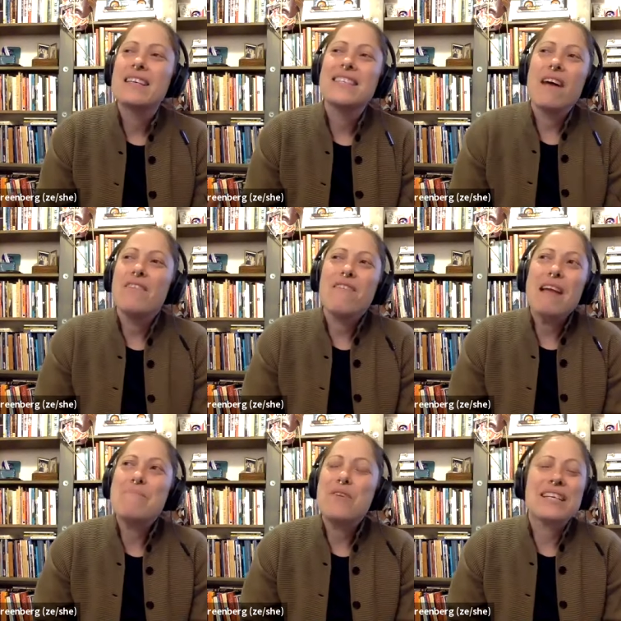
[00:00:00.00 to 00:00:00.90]
seven or
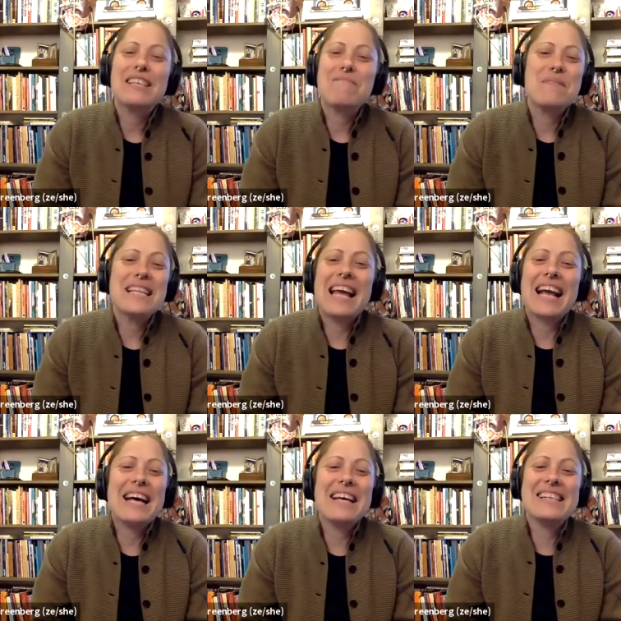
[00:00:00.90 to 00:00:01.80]
eight books and be like,
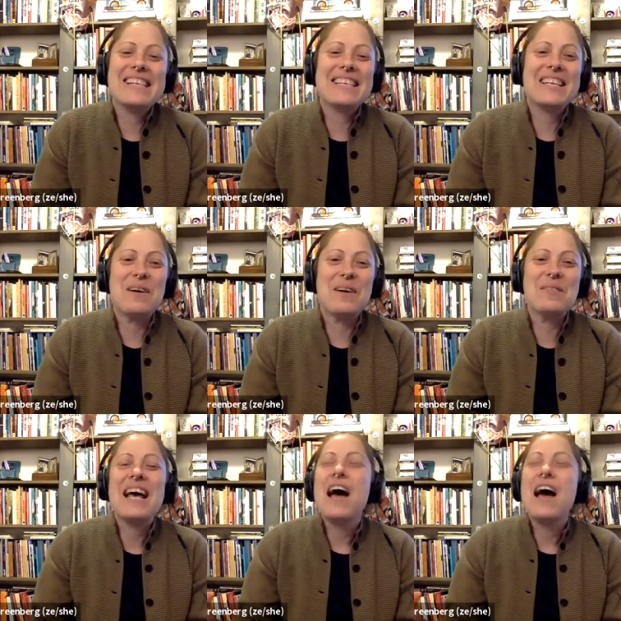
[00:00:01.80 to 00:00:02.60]
a, you know,